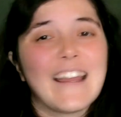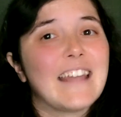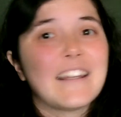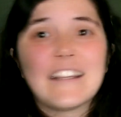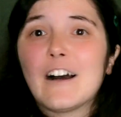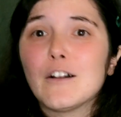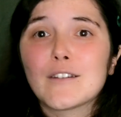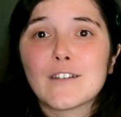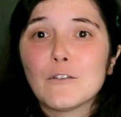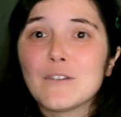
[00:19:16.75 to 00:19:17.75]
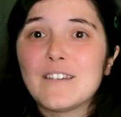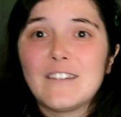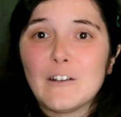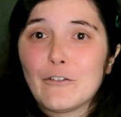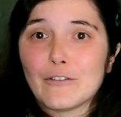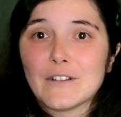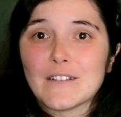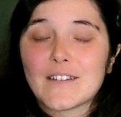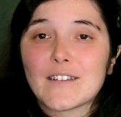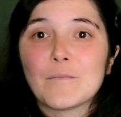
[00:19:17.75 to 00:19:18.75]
and they all sound different